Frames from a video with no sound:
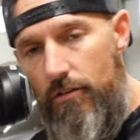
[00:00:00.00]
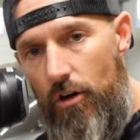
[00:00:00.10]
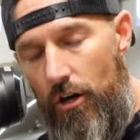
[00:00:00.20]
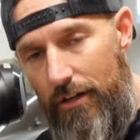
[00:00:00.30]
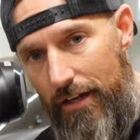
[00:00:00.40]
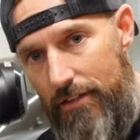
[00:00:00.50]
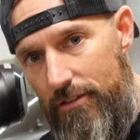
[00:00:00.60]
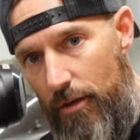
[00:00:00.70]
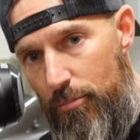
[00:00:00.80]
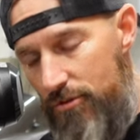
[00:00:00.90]
All right, next
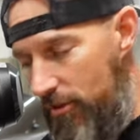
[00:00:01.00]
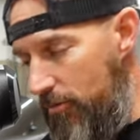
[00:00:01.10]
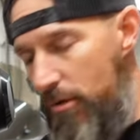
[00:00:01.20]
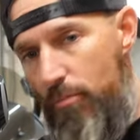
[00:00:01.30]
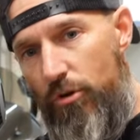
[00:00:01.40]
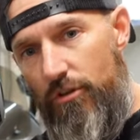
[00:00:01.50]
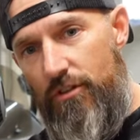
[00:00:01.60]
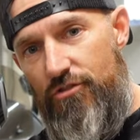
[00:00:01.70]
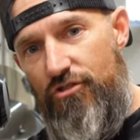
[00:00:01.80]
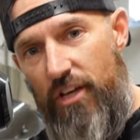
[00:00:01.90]
step is going to be putting
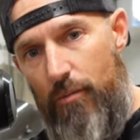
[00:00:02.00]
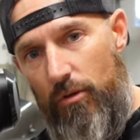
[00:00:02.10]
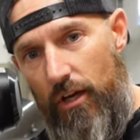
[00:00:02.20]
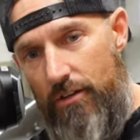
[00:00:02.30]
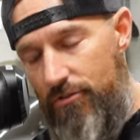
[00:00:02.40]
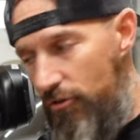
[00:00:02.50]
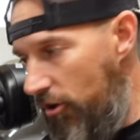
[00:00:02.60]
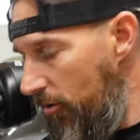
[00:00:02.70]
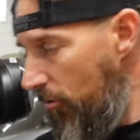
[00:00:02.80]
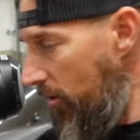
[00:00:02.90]
the stabilizer
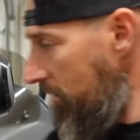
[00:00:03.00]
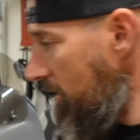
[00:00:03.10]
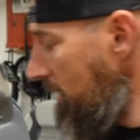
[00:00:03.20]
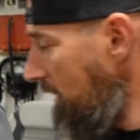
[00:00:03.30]
arm on.